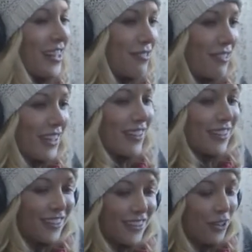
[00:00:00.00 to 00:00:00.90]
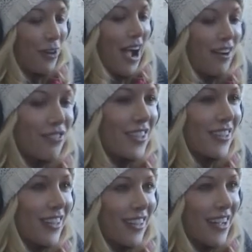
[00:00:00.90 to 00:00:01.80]
of the craft,
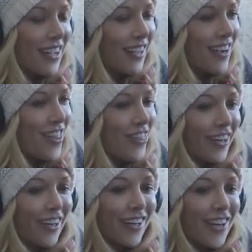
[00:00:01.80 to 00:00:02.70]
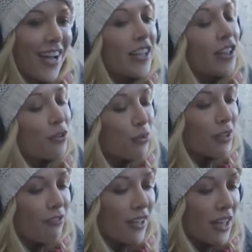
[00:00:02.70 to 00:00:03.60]
and then I got there. It's
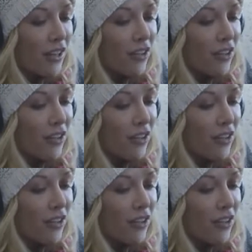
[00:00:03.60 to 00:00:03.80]
really funny, though,